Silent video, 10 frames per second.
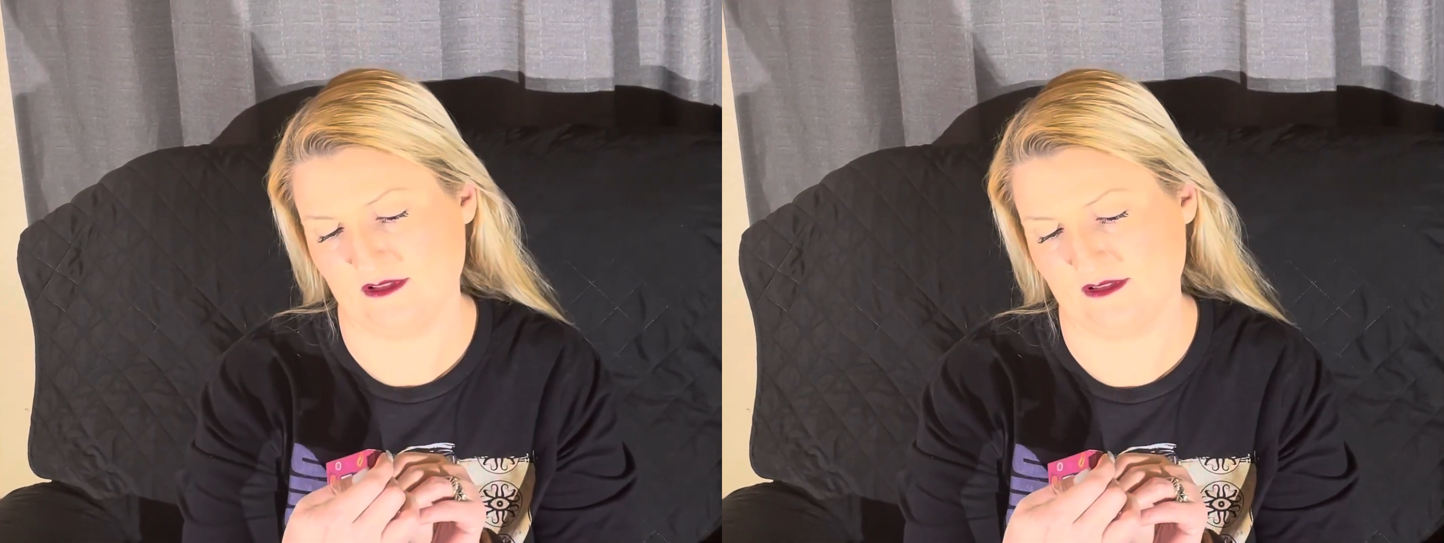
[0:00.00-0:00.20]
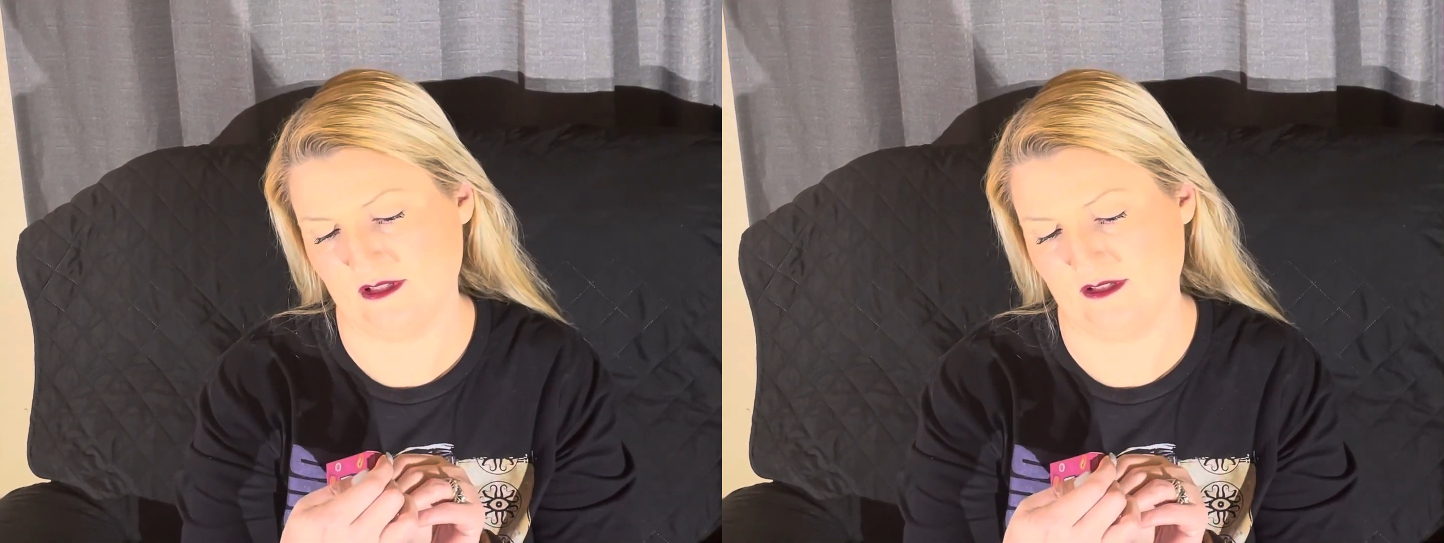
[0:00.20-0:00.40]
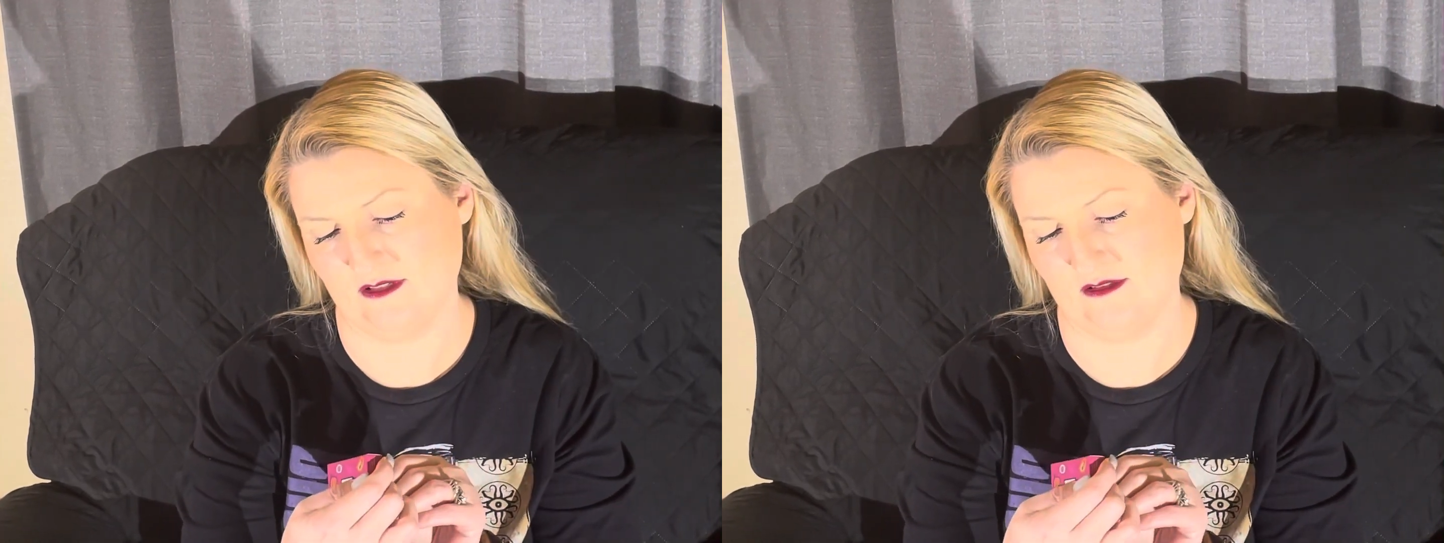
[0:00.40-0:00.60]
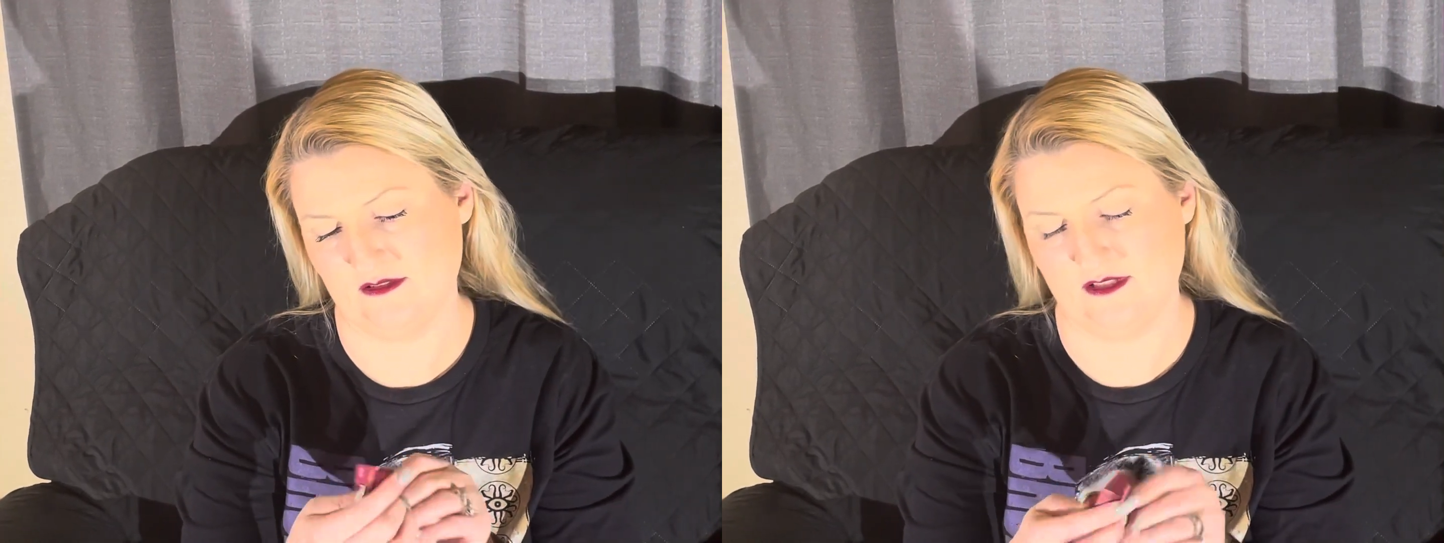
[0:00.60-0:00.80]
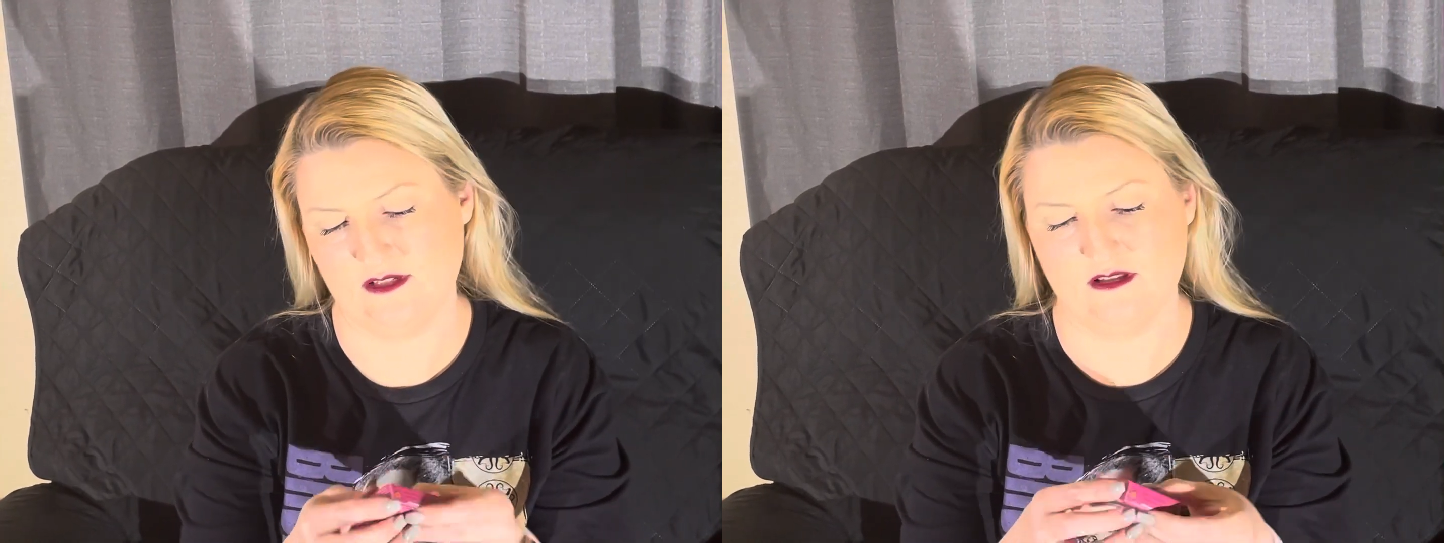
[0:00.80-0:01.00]
it say
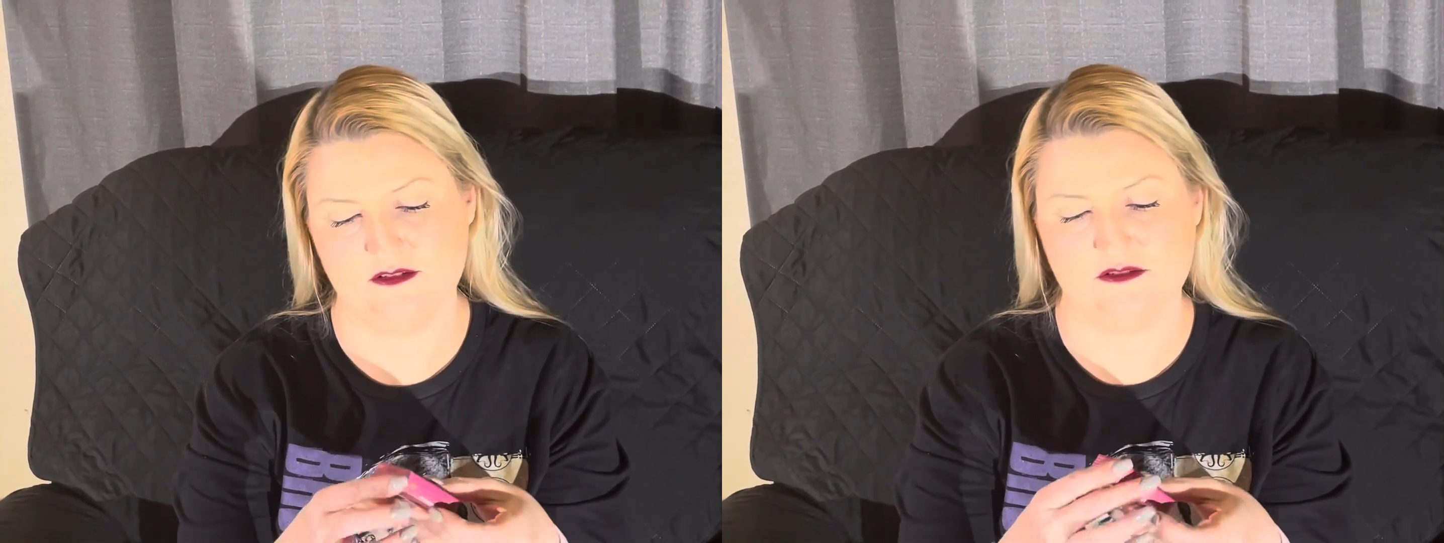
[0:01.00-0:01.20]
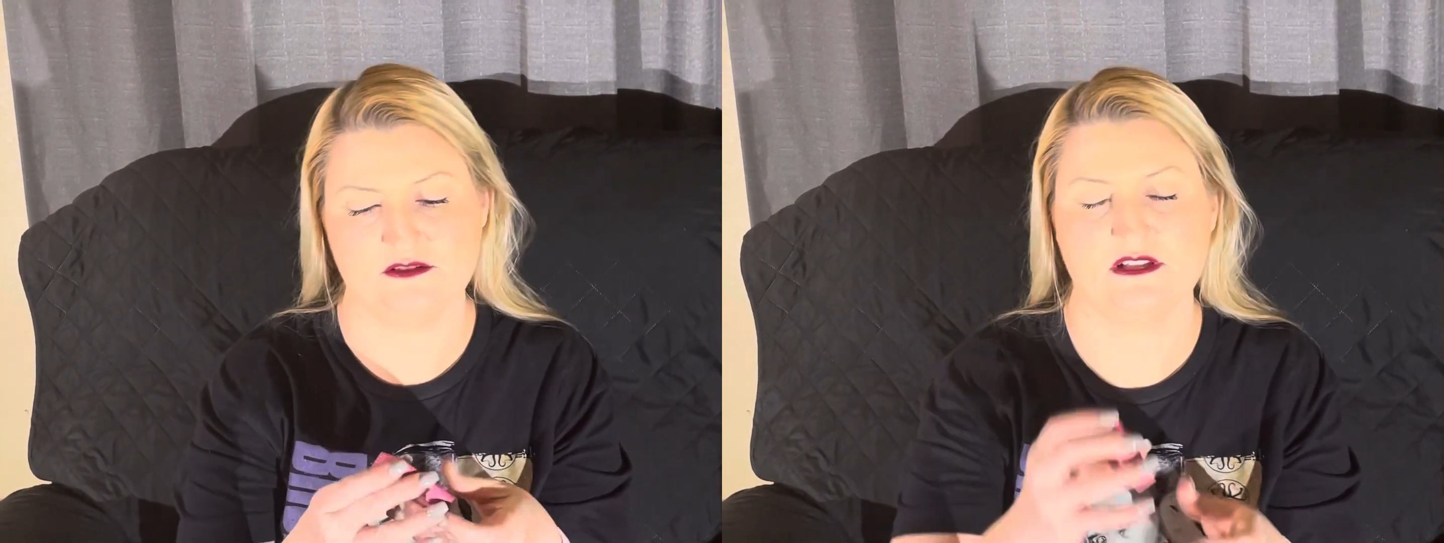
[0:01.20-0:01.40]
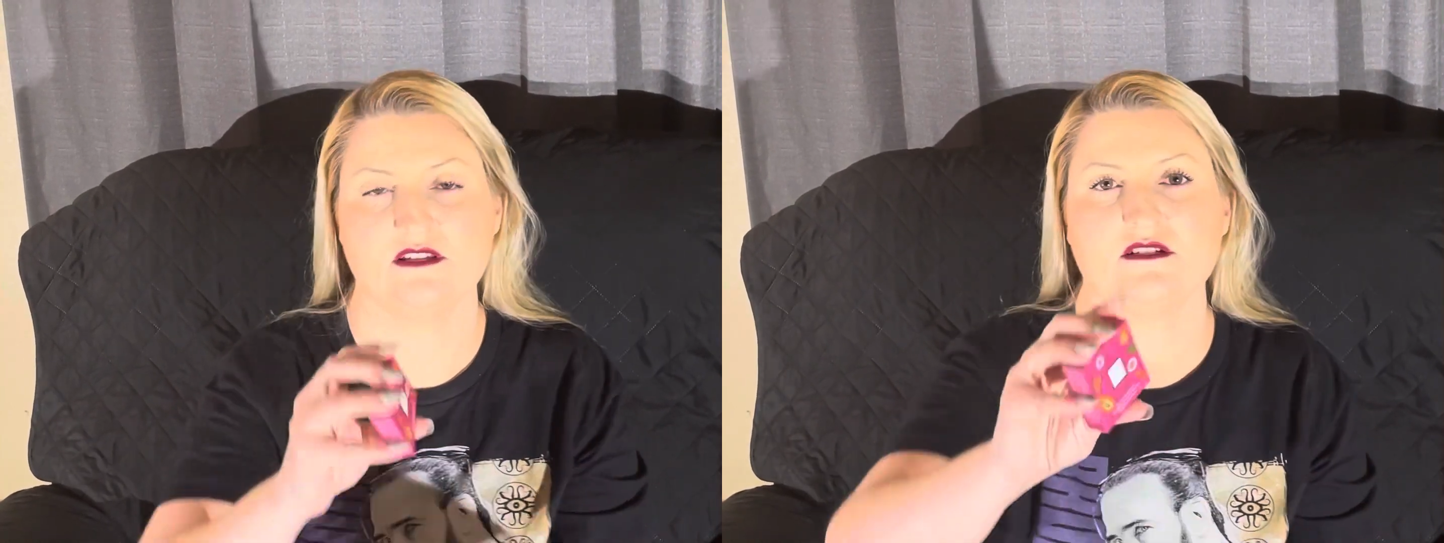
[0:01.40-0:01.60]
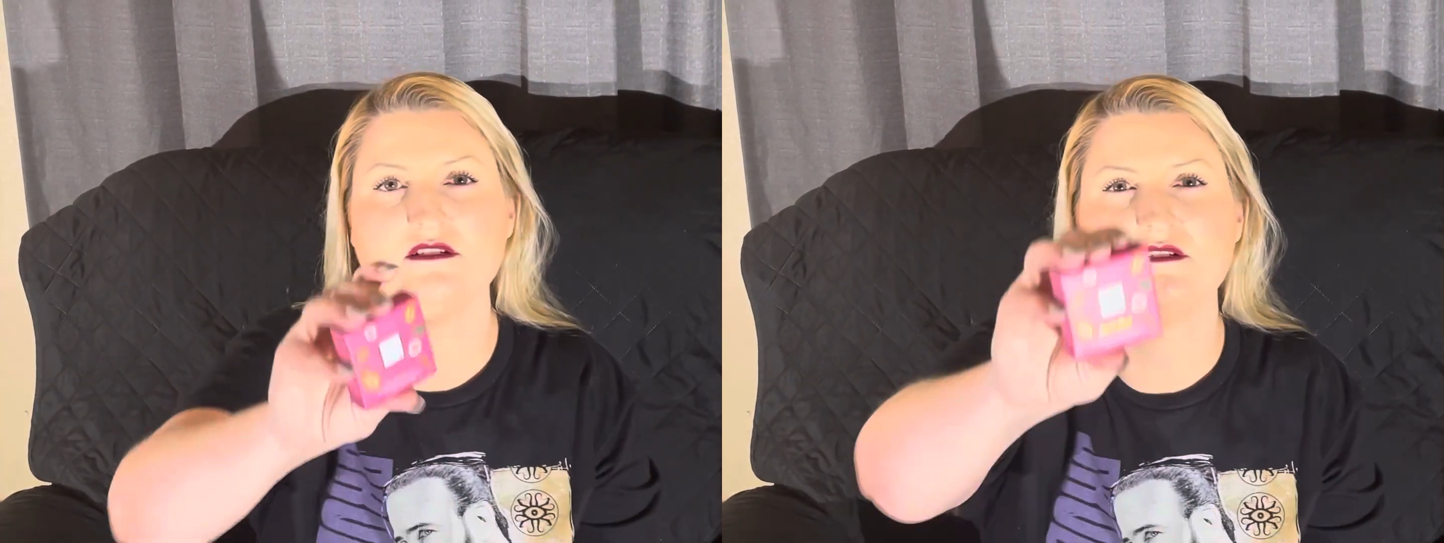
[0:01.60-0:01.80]
any colors or anything?